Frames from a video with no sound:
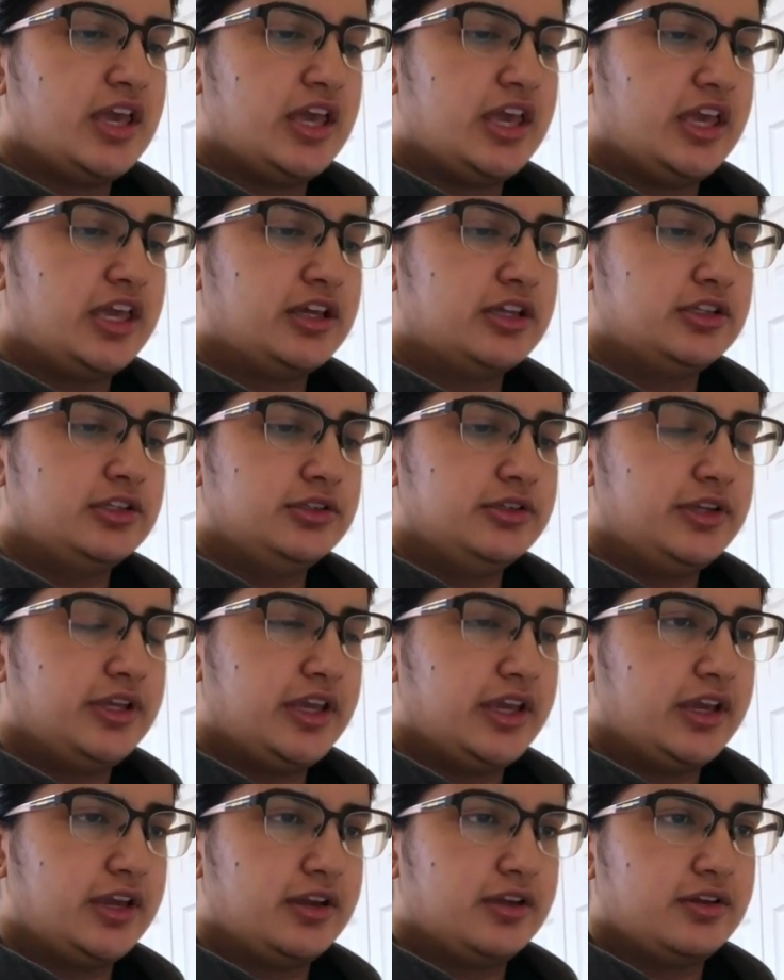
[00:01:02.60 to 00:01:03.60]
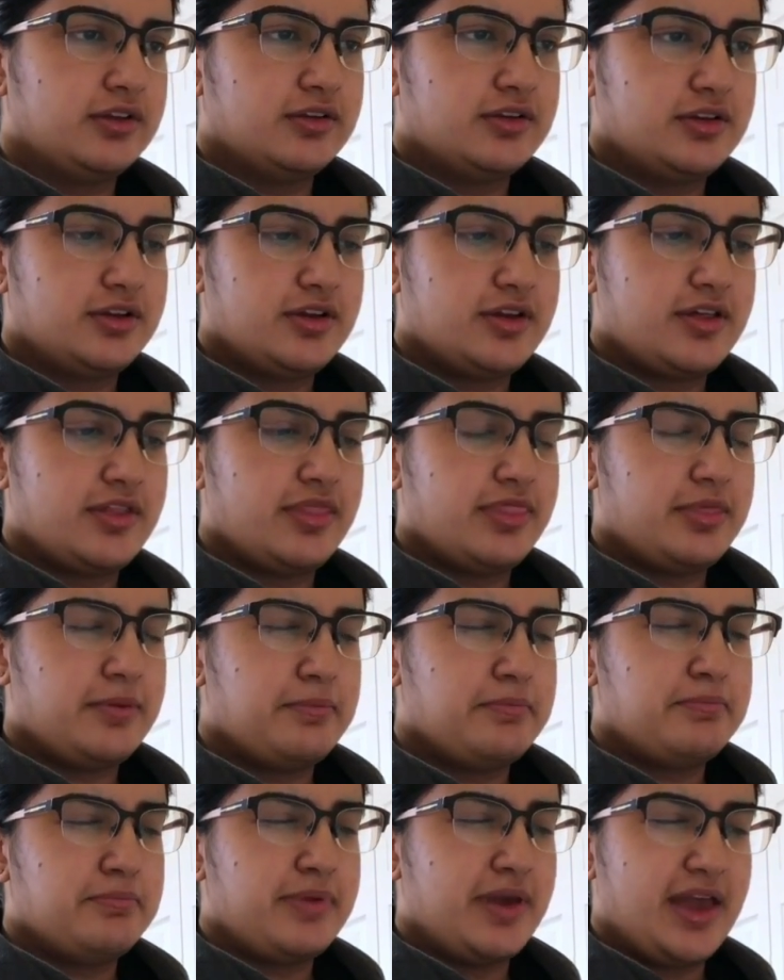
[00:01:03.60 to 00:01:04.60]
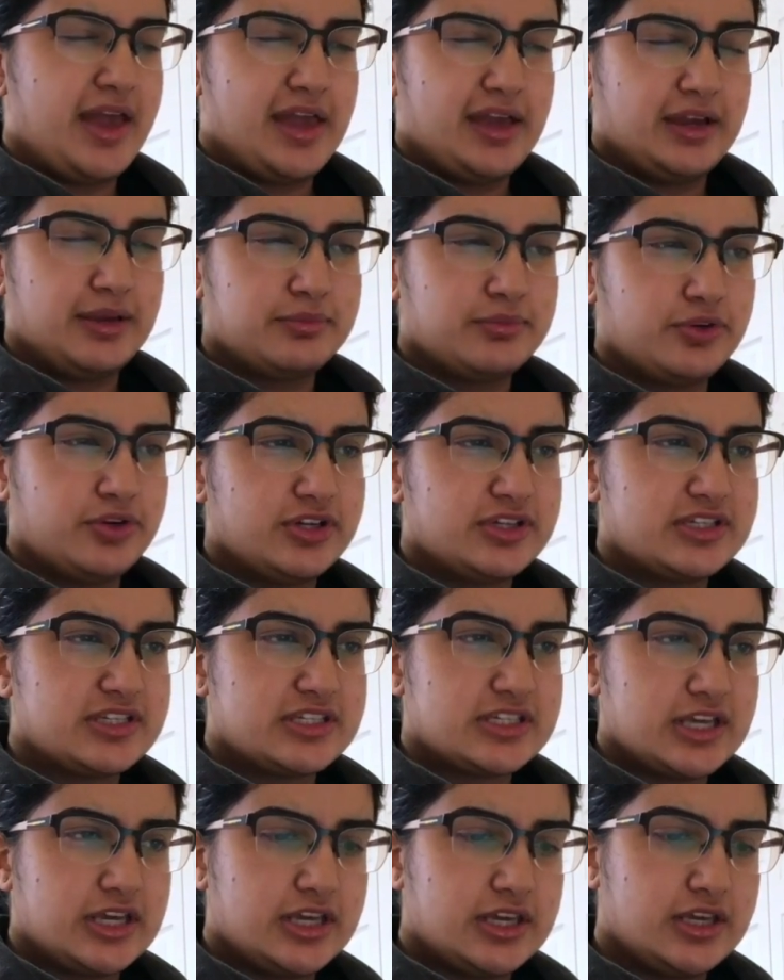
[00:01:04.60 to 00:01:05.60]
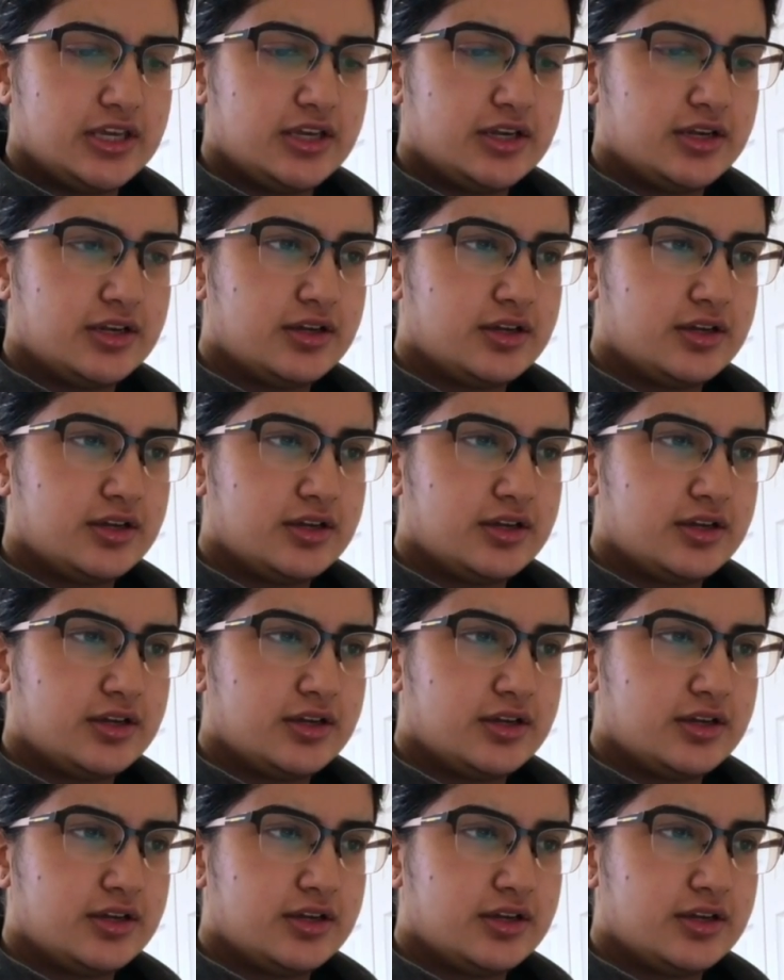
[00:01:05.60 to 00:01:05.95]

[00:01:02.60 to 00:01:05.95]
including the bag I'm going to take.